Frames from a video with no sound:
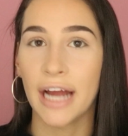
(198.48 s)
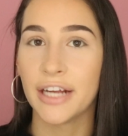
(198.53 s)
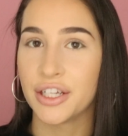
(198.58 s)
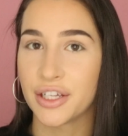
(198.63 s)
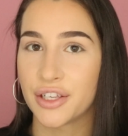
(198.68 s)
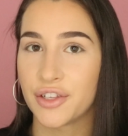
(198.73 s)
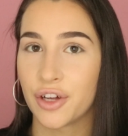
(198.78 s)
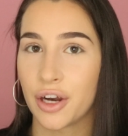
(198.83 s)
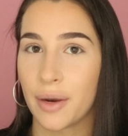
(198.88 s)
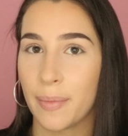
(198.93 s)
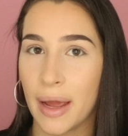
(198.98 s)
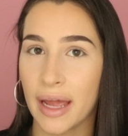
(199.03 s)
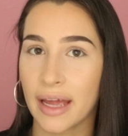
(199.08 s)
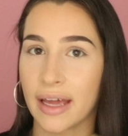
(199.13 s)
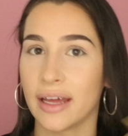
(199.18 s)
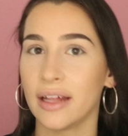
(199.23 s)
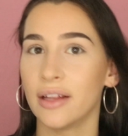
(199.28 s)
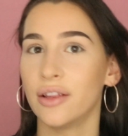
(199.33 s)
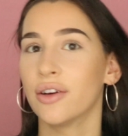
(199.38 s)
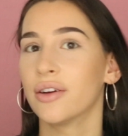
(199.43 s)
I just sort of
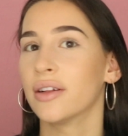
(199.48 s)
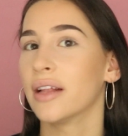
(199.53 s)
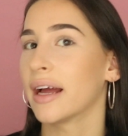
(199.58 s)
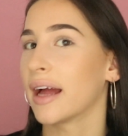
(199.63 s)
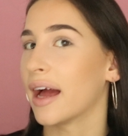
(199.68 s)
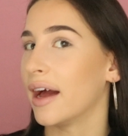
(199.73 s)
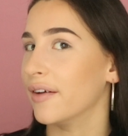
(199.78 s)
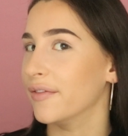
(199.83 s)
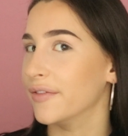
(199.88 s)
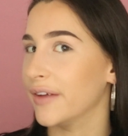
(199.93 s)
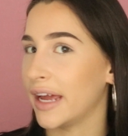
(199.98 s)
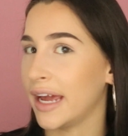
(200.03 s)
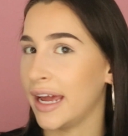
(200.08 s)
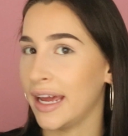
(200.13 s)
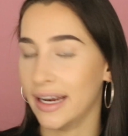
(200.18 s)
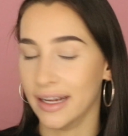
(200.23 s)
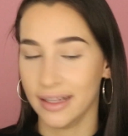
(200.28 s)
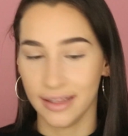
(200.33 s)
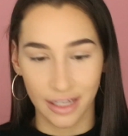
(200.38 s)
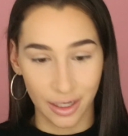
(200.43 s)
make it look like I've
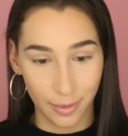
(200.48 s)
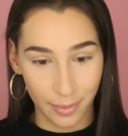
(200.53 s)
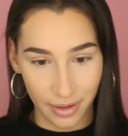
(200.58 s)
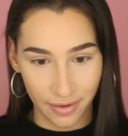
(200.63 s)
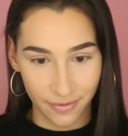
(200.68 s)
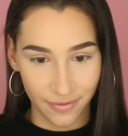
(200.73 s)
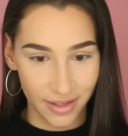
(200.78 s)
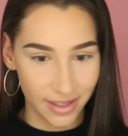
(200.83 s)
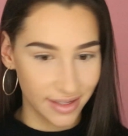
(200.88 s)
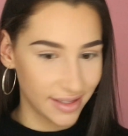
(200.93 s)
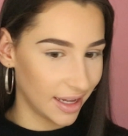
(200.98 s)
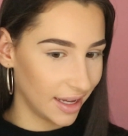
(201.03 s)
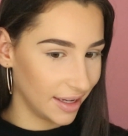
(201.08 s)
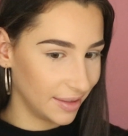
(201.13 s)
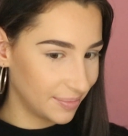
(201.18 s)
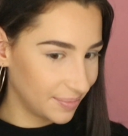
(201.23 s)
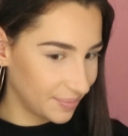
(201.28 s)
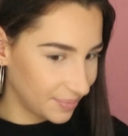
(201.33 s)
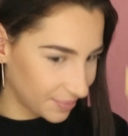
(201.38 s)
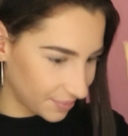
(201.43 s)
hit a little bit of the
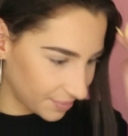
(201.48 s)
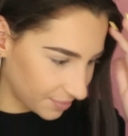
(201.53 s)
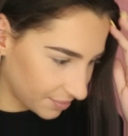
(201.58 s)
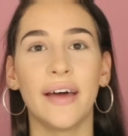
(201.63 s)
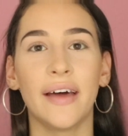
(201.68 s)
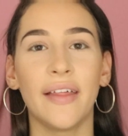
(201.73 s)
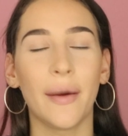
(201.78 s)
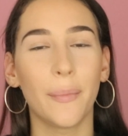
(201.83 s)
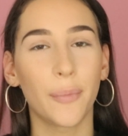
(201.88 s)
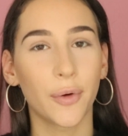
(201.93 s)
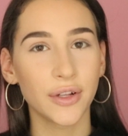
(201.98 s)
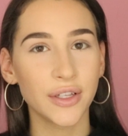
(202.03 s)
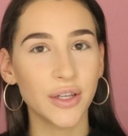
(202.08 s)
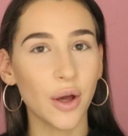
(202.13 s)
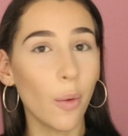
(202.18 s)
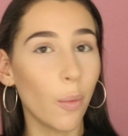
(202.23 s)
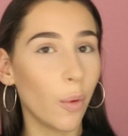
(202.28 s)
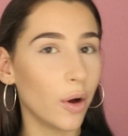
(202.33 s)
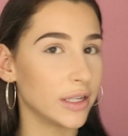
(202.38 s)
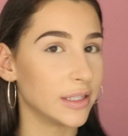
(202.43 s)
sun. Now that
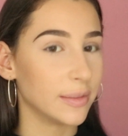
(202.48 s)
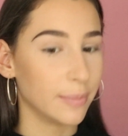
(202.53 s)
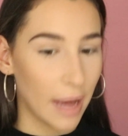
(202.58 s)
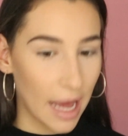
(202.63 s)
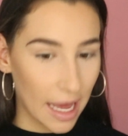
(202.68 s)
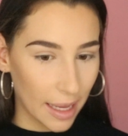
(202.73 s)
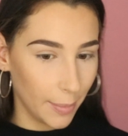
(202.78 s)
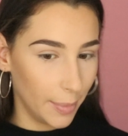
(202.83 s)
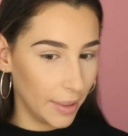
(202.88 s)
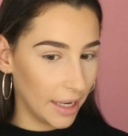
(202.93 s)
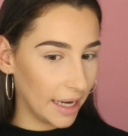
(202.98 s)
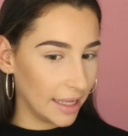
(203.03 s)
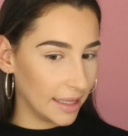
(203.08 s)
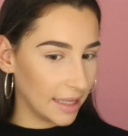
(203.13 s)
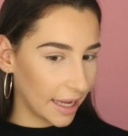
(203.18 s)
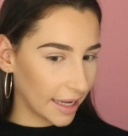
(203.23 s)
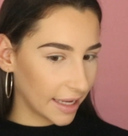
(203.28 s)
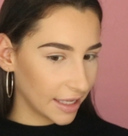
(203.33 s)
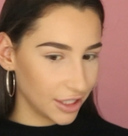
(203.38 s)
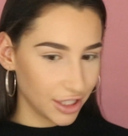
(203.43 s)
bronzer was matte, but I
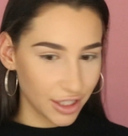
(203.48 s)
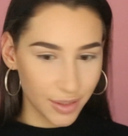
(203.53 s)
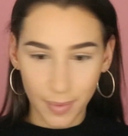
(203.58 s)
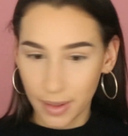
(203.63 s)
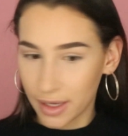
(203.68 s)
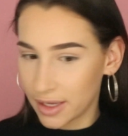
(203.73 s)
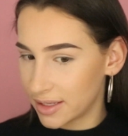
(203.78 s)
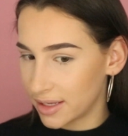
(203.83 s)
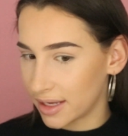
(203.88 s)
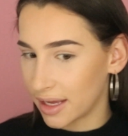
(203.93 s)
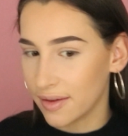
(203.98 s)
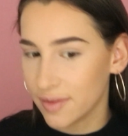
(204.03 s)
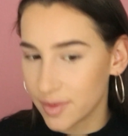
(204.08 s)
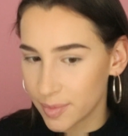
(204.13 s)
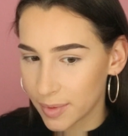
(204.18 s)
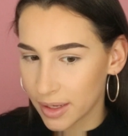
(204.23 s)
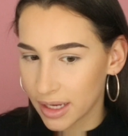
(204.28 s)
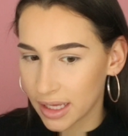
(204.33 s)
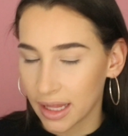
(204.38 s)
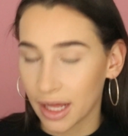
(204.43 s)
like it just because it
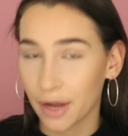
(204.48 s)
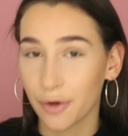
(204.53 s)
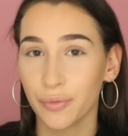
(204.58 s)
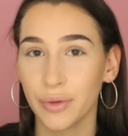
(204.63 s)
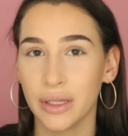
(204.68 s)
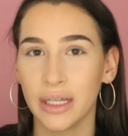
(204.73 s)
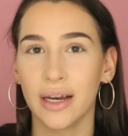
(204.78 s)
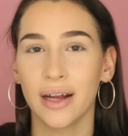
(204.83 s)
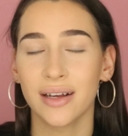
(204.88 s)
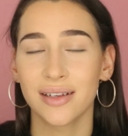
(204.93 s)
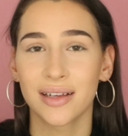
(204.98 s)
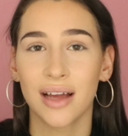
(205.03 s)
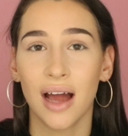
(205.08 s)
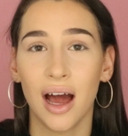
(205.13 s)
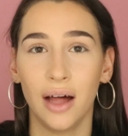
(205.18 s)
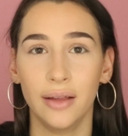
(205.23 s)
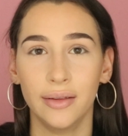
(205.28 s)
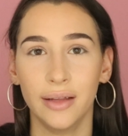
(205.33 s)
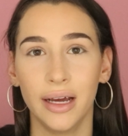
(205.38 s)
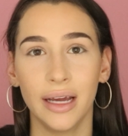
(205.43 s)
gives me like a really nice
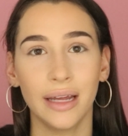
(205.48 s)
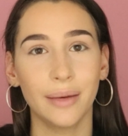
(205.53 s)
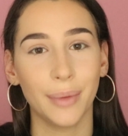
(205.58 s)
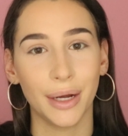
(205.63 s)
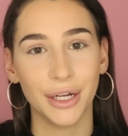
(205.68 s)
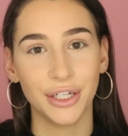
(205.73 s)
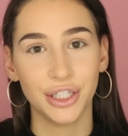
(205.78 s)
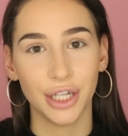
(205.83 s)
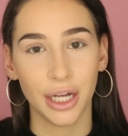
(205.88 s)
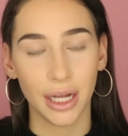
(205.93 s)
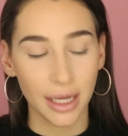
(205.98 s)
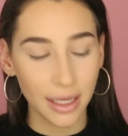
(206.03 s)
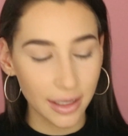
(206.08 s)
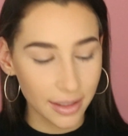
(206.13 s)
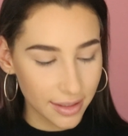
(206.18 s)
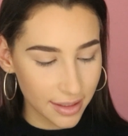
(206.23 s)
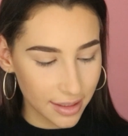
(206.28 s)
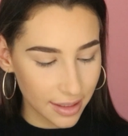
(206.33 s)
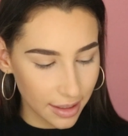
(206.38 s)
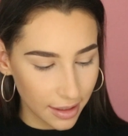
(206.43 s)
color in my
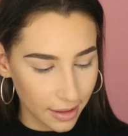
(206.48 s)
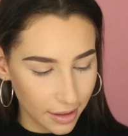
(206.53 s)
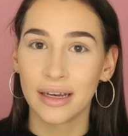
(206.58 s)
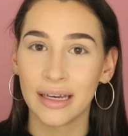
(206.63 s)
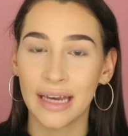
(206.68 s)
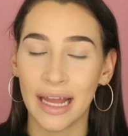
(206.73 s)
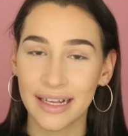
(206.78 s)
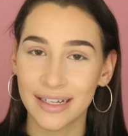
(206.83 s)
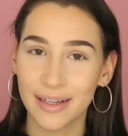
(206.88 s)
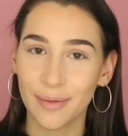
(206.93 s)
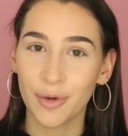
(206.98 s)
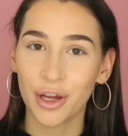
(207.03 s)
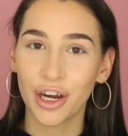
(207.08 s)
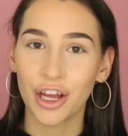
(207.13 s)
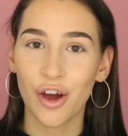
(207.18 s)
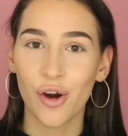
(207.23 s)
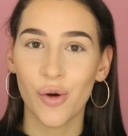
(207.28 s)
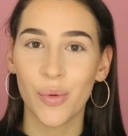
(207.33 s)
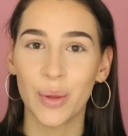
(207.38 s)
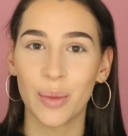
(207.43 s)
cheeks. Next, I'm going
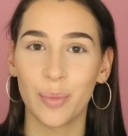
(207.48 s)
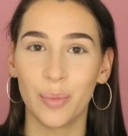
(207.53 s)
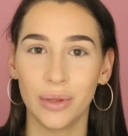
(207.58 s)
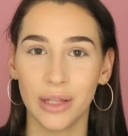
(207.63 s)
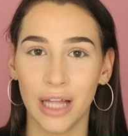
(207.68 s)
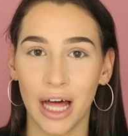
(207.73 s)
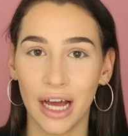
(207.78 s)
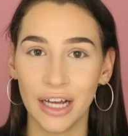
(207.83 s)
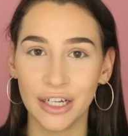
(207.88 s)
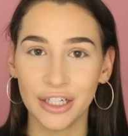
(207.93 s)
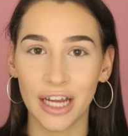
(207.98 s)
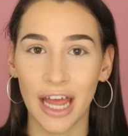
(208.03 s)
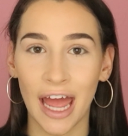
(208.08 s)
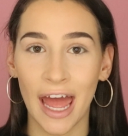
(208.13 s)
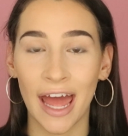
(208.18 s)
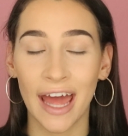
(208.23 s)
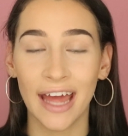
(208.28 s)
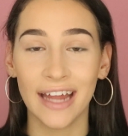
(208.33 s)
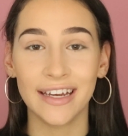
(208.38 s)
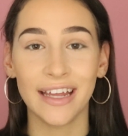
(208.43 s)
to go in with blush.
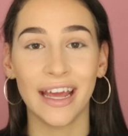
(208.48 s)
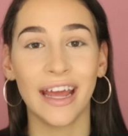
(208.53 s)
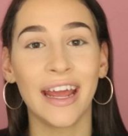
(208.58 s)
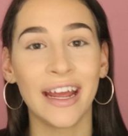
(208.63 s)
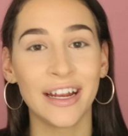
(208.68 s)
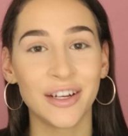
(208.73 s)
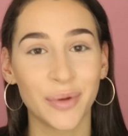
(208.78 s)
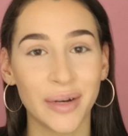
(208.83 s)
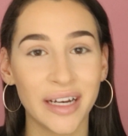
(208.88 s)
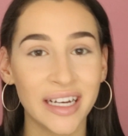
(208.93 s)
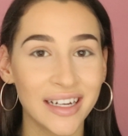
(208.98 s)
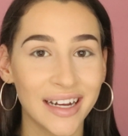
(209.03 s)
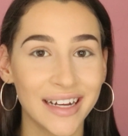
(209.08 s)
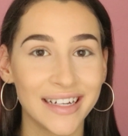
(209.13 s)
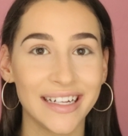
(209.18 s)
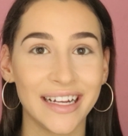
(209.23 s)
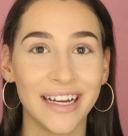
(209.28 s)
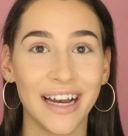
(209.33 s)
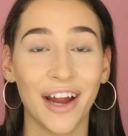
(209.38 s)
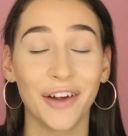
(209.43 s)
And in
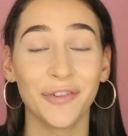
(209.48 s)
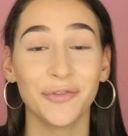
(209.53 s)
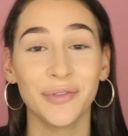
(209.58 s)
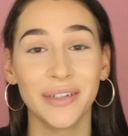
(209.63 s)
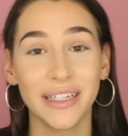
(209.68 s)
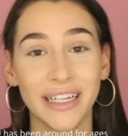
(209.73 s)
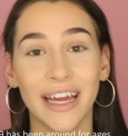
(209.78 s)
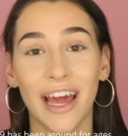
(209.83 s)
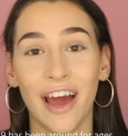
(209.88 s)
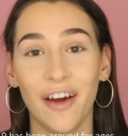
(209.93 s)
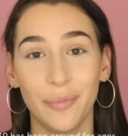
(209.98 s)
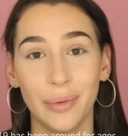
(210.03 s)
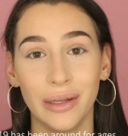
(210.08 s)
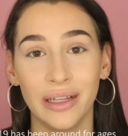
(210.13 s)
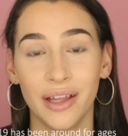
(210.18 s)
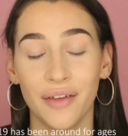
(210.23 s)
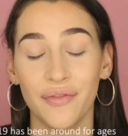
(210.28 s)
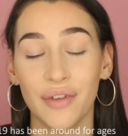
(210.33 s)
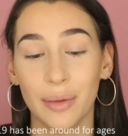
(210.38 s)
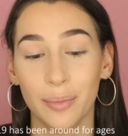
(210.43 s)
2019, I really have
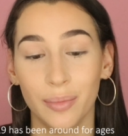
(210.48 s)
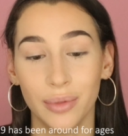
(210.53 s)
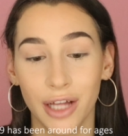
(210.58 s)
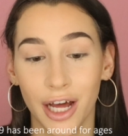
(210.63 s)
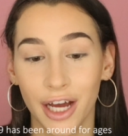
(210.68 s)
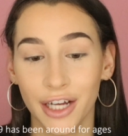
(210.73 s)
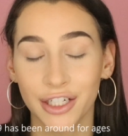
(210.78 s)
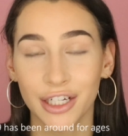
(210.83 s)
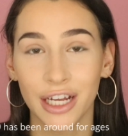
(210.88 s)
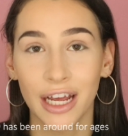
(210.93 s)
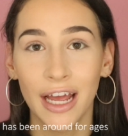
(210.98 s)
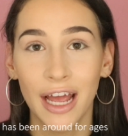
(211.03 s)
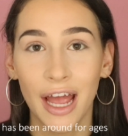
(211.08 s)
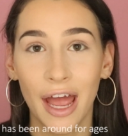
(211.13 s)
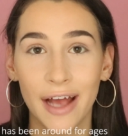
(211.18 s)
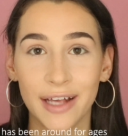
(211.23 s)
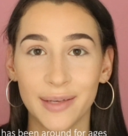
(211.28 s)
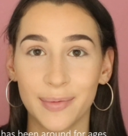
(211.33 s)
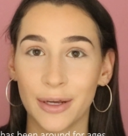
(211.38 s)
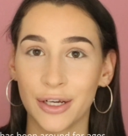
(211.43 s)
been loving blush,
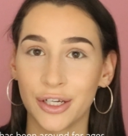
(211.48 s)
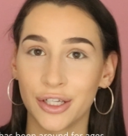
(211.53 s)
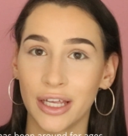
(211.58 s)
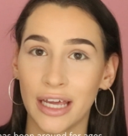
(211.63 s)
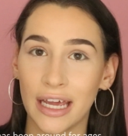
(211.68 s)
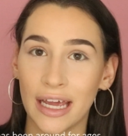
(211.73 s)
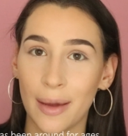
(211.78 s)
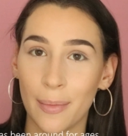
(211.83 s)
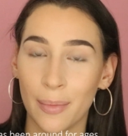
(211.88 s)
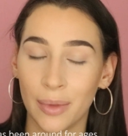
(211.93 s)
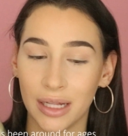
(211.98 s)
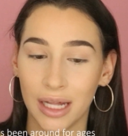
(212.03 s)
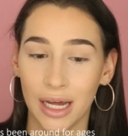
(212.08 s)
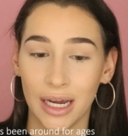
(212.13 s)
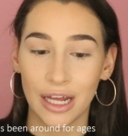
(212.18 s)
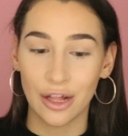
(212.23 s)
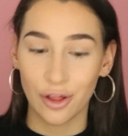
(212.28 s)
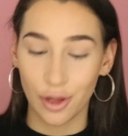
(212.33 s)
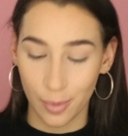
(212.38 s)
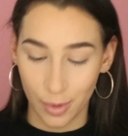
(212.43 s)
especially
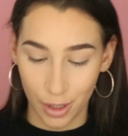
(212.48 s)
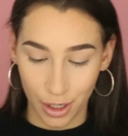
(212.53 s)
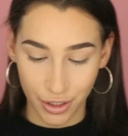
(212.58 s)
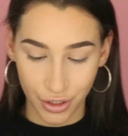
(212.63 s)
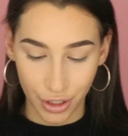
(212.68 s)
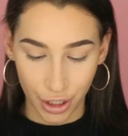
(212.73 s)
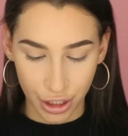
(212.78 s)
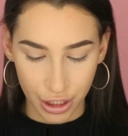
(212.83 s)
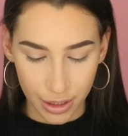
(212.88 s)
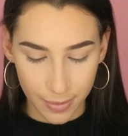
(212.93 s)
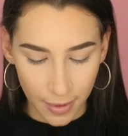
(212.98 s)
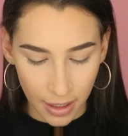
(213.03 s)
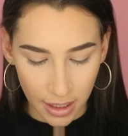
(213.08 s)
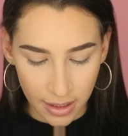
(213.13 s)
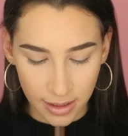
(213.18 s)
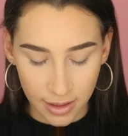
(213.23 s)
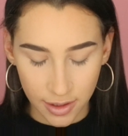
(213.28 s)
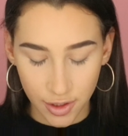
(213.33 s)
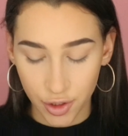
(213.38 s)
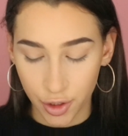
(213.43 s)
Milani Luminoso, just
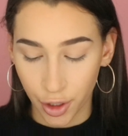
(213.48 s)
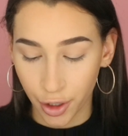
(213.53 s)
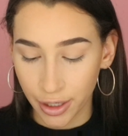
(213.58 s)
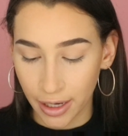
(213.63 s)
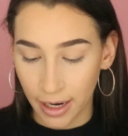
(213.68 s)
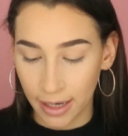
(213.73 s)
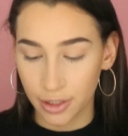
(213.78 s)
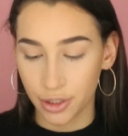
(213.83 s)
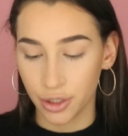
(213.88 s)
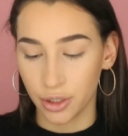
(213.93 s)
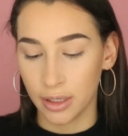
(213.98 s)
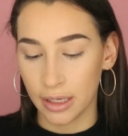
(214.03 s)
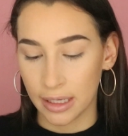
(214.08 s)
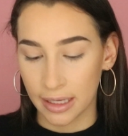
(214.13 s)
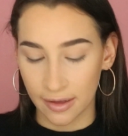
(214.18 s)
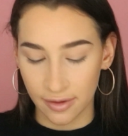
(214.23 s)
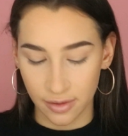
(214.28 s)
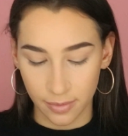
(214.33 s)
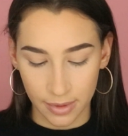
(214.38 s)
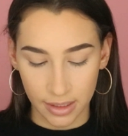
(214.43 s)
because it's so natural
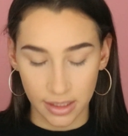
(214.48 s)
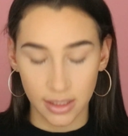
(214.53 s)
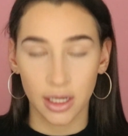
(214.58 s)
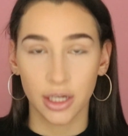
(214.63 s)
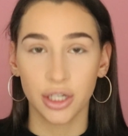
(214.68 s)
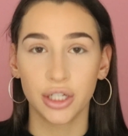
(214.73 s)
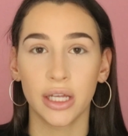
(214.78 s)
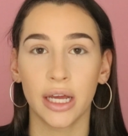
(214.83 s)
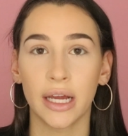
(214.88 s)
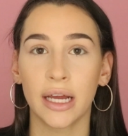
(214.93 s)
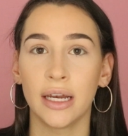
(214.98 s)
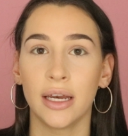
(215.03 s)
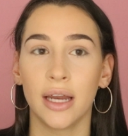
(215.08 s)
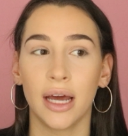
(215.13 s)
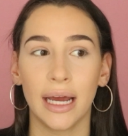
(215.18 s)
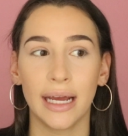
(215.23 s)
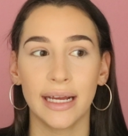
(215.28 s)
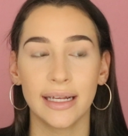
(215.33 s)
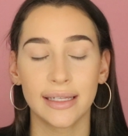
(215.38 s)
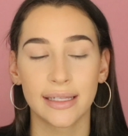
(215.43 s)
and gives me such like a
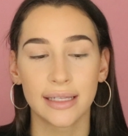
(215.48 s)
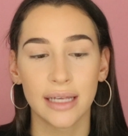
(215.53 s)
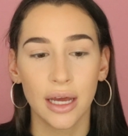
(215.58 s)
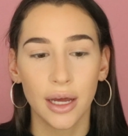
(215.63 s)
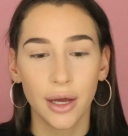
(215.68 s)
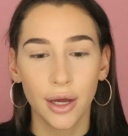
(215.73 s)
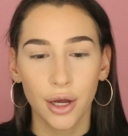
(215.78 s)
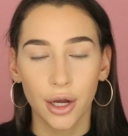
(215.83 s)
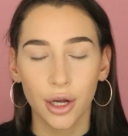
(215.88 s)
nice